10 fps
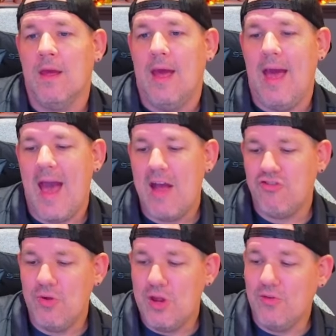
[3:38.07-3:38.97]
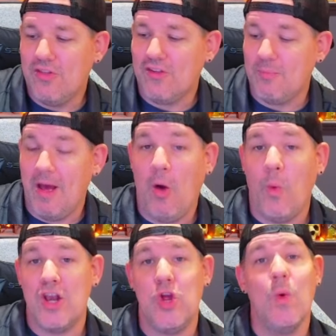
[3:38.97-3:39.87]
As you use this spell
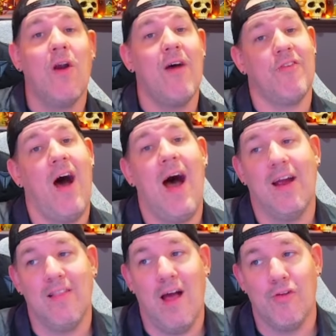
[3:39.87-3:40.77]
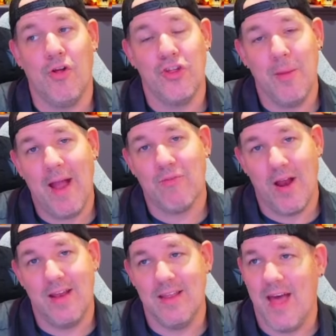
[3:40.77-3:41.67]
when you are of a higher level, you might run
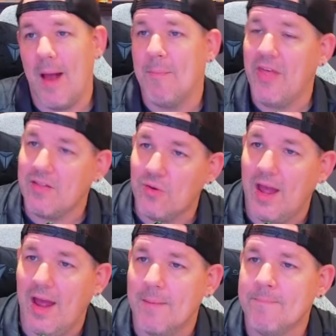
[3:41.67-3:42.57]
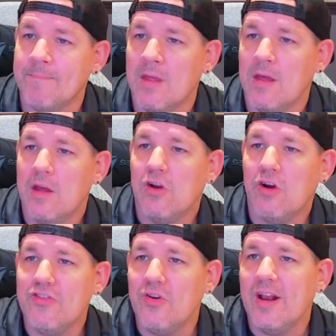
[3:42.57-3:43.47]
into that, but that's okay. You're
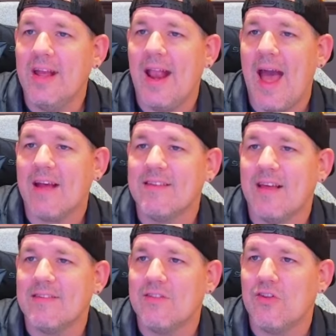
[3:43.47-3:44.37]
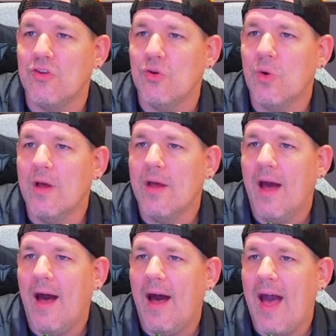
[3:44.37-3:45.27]
also going to get access to
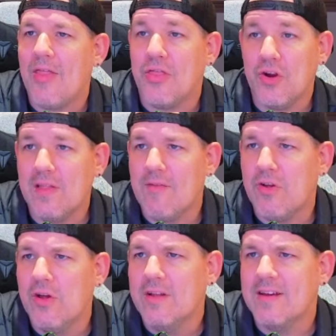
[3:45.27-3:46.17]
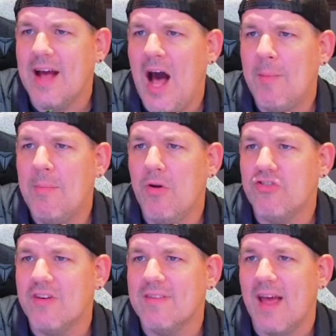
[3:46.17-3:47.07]
at third level, to calm
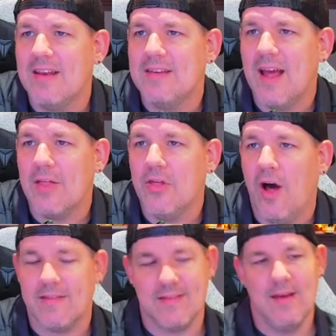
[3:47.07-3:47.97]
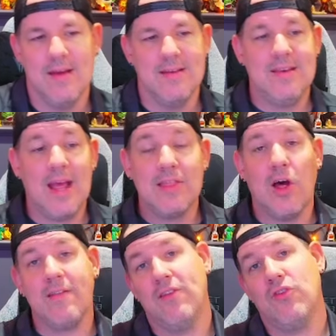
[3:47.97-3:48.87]
emotions and detect thoughts. Detect
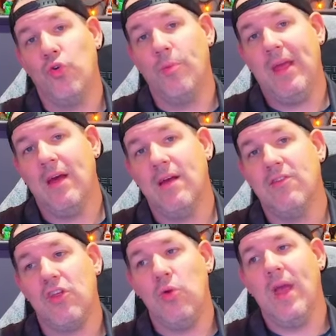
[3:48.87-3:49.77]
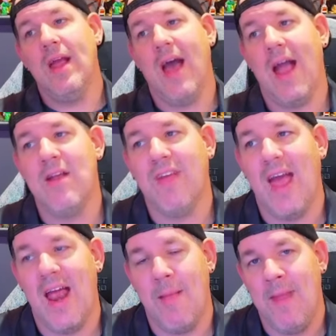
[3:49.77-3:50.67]
thoughts is cool because you can kind of get
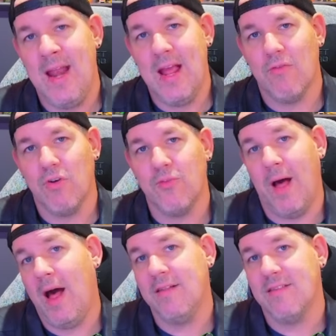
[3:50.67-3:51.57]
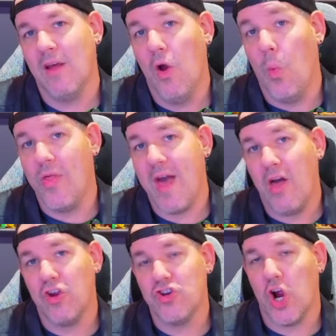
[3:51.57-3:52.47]
an immediate response without
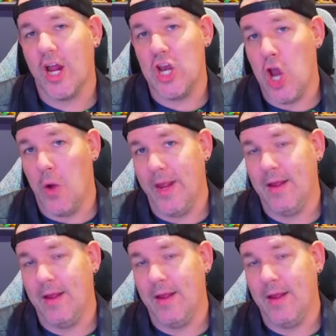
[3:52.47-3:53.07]
your target knowing.